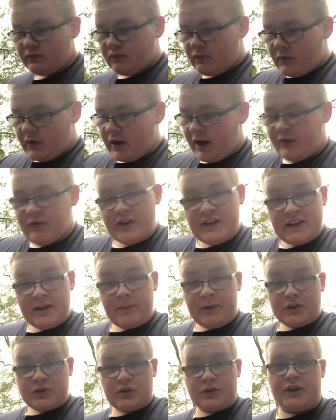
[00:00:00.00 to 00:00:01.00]
every time I
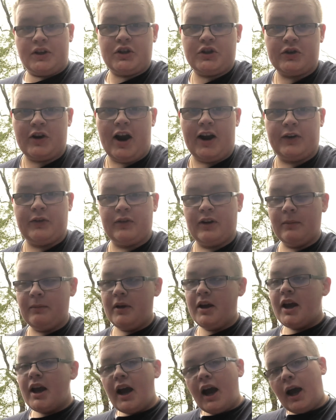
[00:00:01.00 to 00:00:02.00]
start this tractor up,
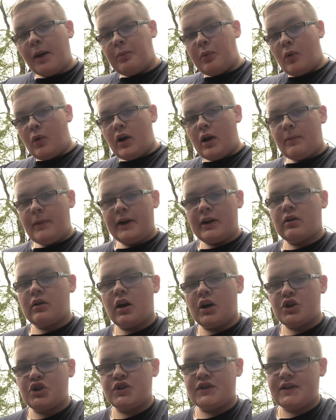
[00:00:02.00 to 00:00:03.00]
I pull it out my
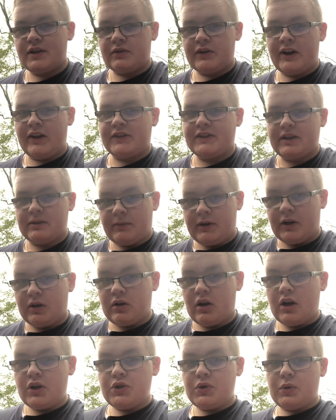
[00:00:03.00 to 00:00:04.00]
garage and sit right outside my
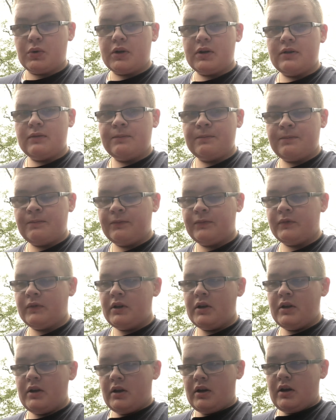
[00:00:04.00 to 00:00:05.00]
garage door.
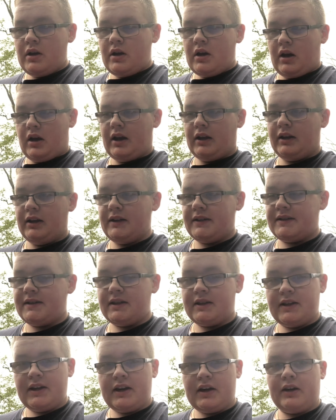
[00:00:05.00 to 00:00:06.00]
I let it sit
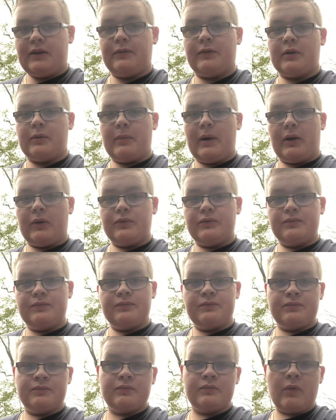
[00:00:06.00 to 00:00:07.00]
there for about
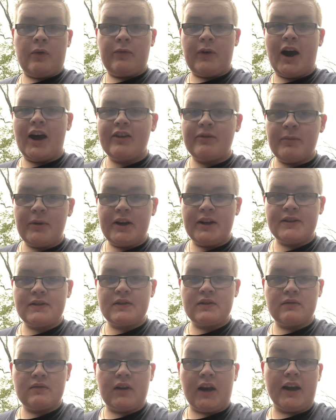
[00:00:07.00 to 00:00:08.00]
5 minutes
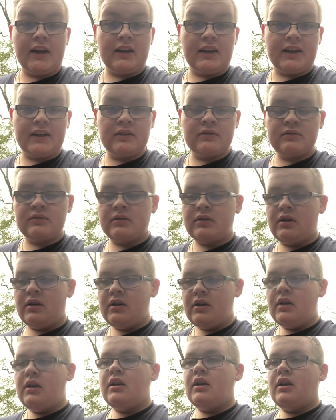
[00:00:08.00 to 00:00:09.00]
idling,
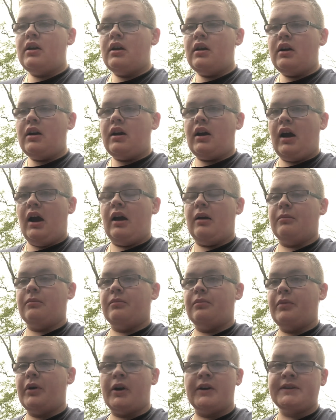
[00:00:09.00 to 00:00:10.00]

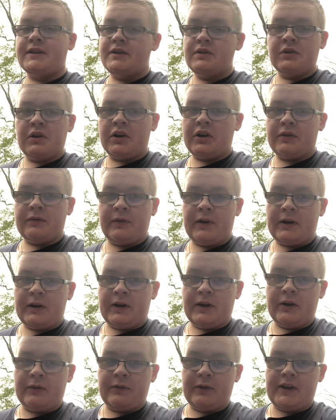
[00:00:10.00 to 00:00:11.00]
because it's not very
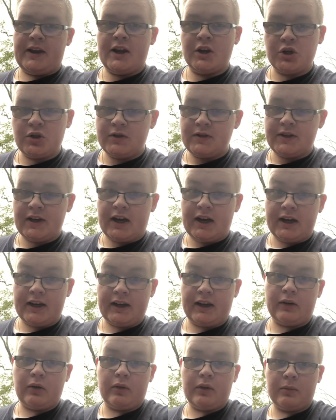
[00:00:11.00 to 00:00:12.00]
good for the engines to high
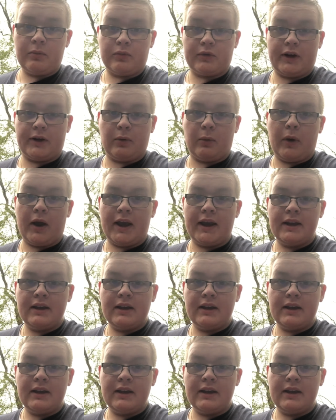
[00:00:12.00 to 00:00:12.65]
idle them right away.